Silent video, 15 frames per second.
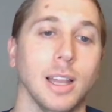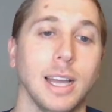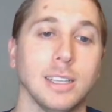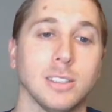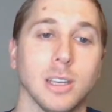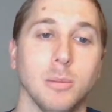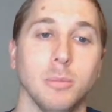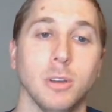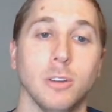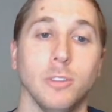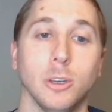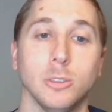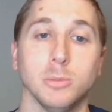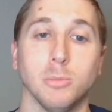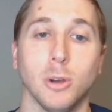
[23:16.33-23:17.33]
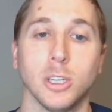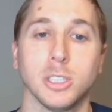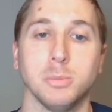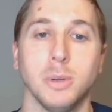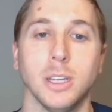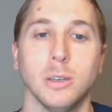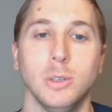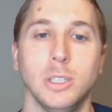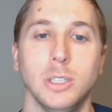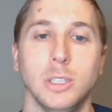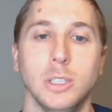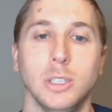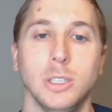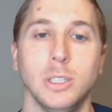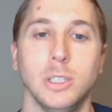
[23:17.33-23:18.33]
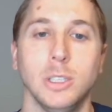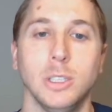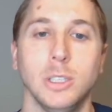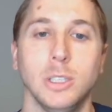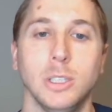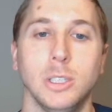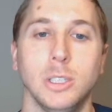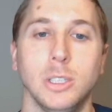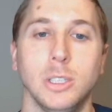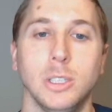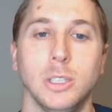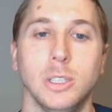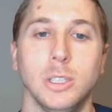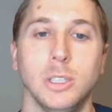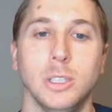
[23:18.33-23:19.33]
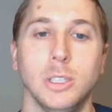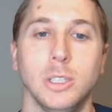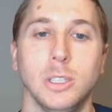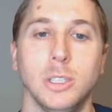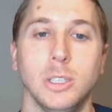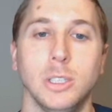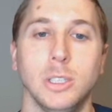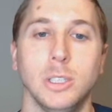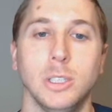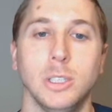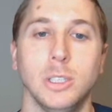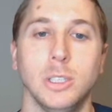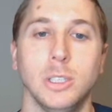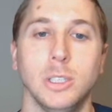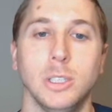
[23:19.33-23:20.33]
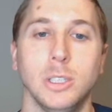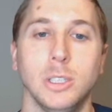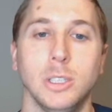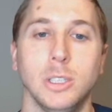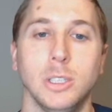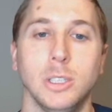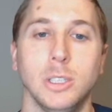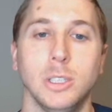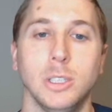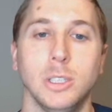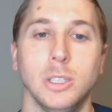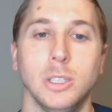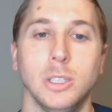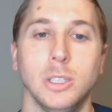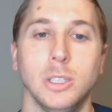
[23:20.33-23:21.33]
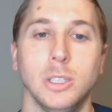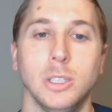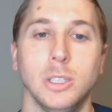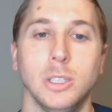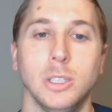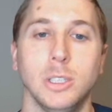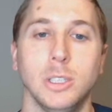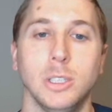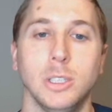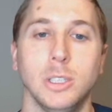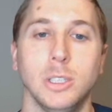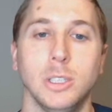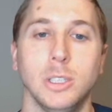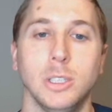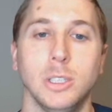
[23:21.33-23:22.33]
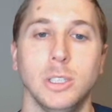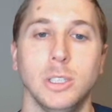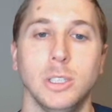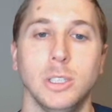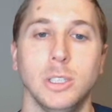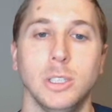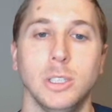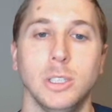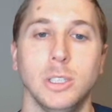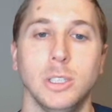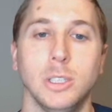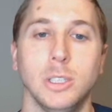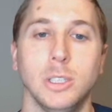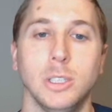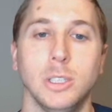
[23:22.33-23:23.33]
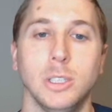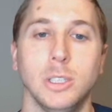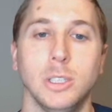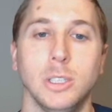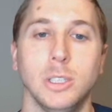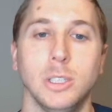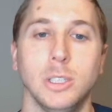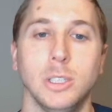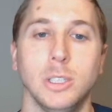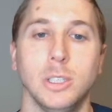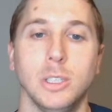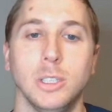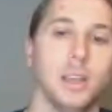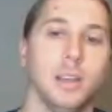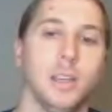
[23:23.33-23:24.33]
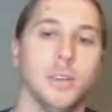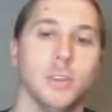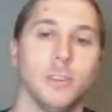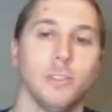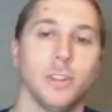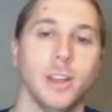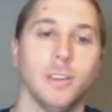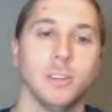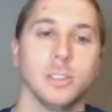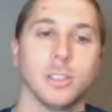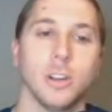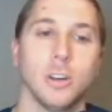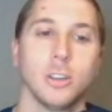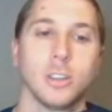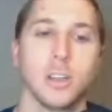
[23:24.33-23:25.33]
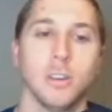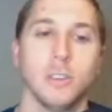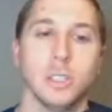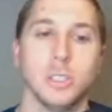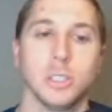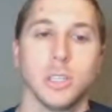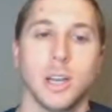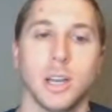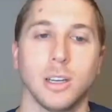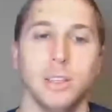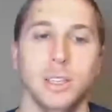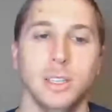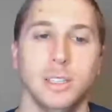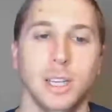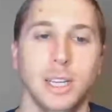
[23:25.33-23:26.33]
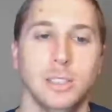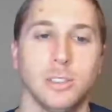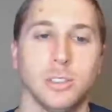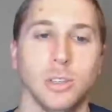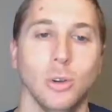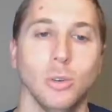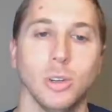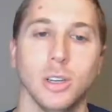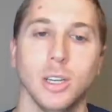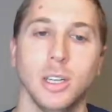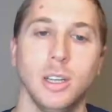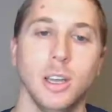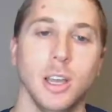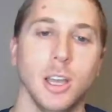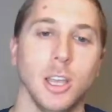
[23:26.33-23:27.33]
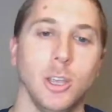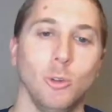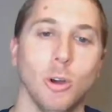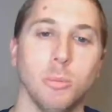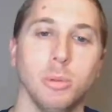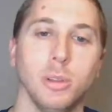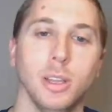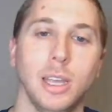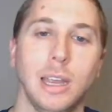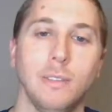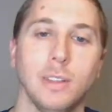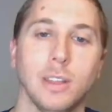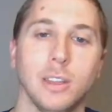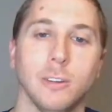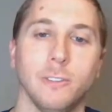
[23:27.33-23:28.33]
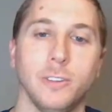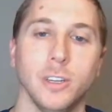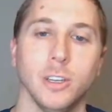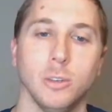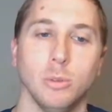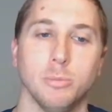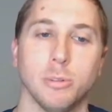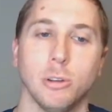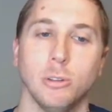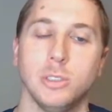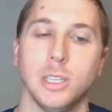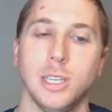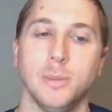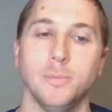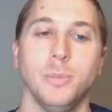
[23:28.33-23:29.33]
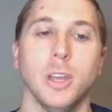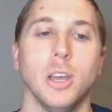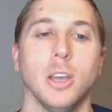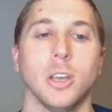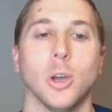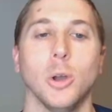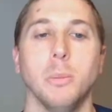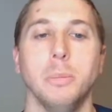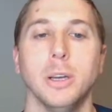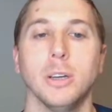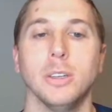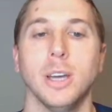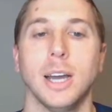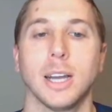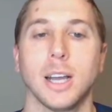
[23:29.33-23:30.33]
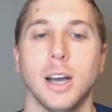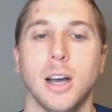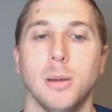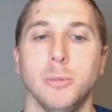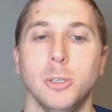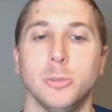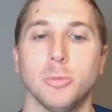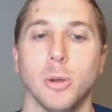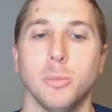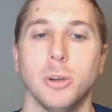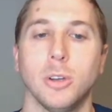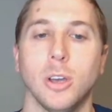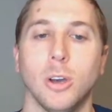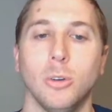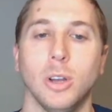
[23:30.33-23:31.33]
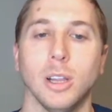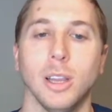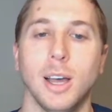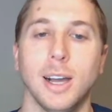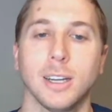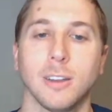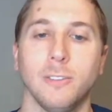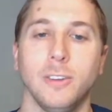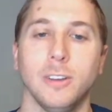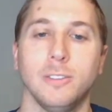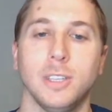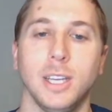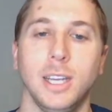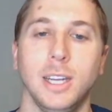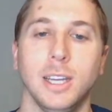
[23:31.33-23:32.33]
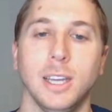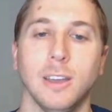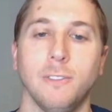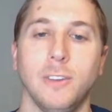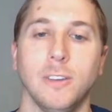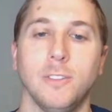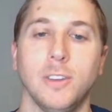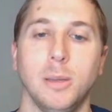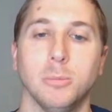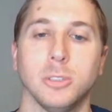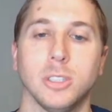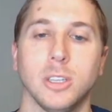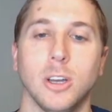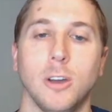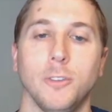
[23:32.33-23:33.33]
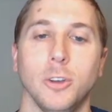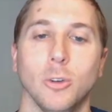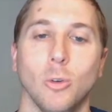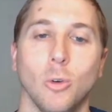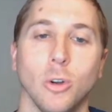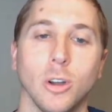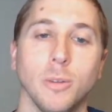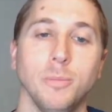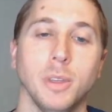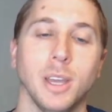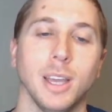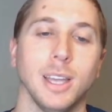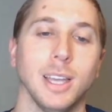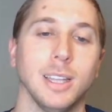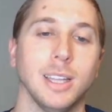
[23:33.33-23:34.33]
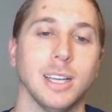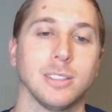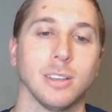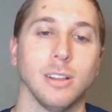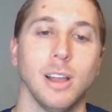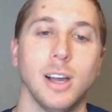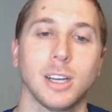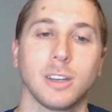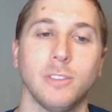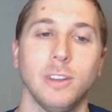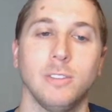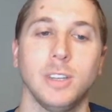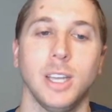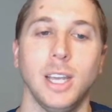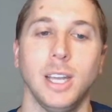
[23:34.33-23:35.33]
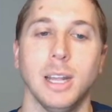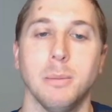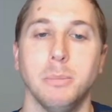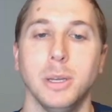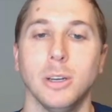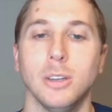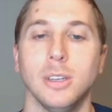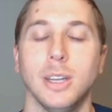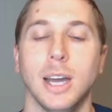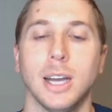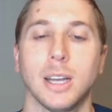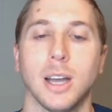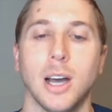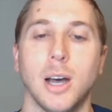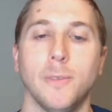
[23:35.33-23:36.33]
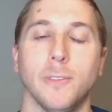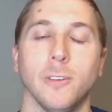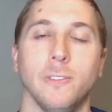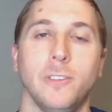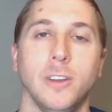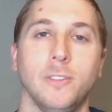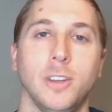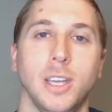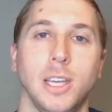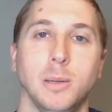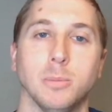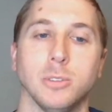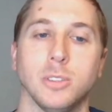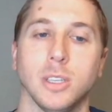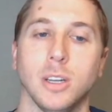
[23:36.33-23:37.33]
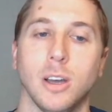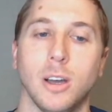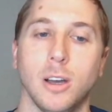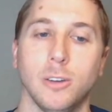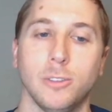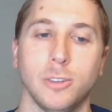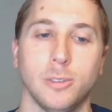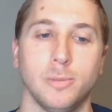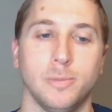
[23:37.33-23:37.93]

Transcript: Like some of those marshmallowy treats around the holidays, you need to get your hands on Built Bar Puffs. They're light, fluffy, and marshmallowy through and through. Different flavors, all covered in chocolate. Tastes so good, you won't believe that they're filled with protein. Go to built.com, use promo code LOCKED15 and get 15% off your order. Again, that's LOCKED15 at built.com for 15% off.